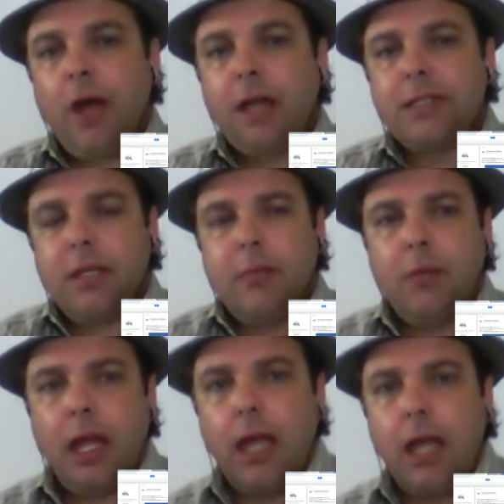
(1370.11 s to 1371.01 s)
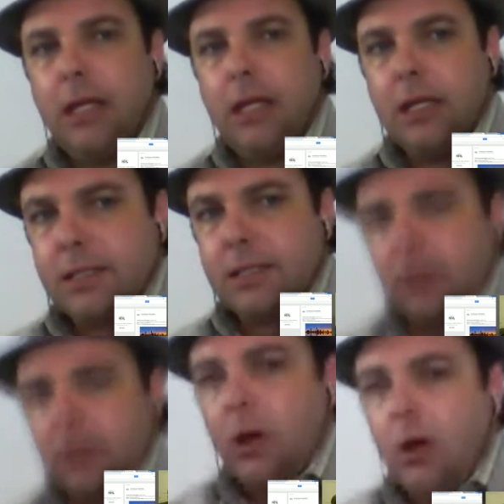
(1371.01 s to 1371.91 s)
thoughts and my ideas
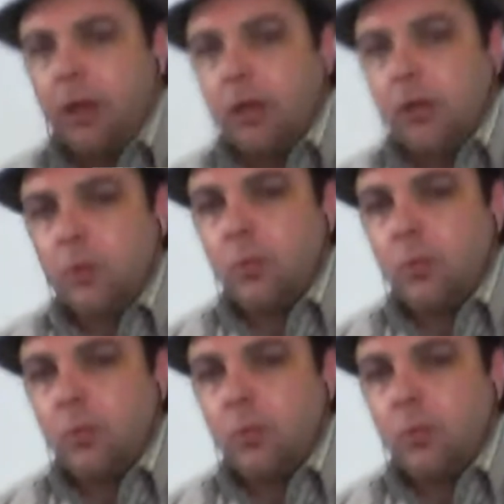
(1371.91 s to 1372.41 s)
on